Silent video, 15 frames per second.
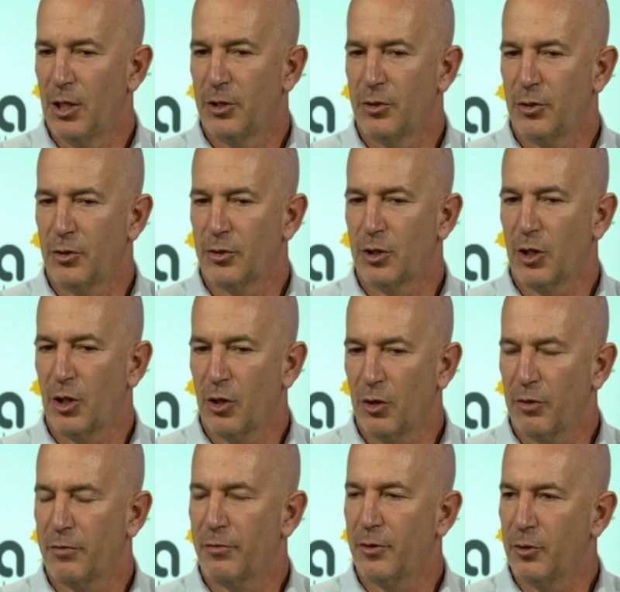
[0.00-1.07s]
there's a lot
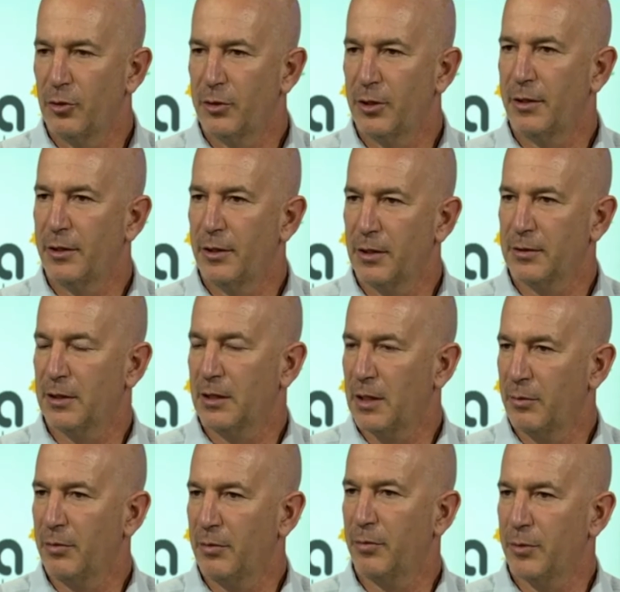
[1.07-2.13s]
of good ideas that are
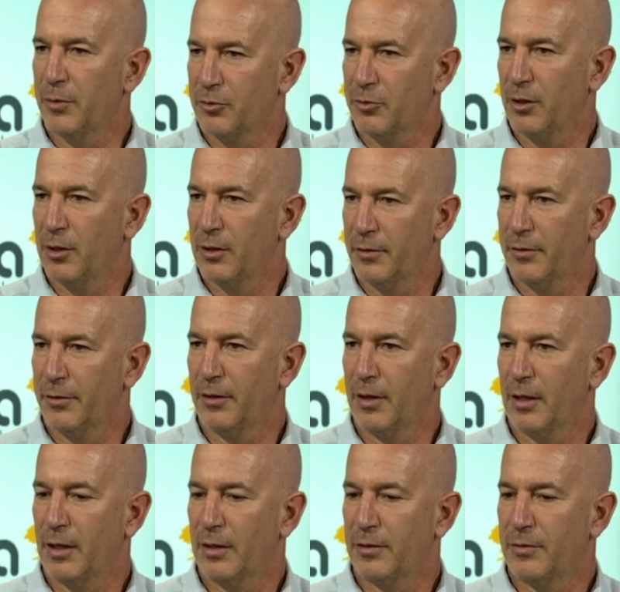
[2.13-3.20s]
coming from Israel
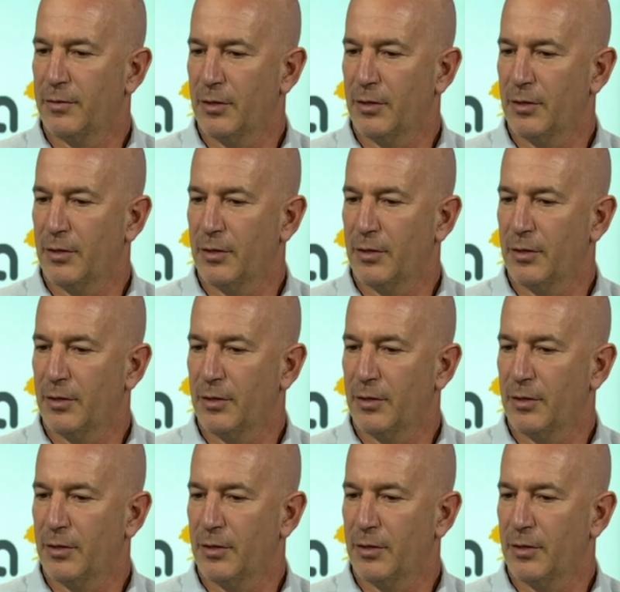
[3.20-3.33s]
that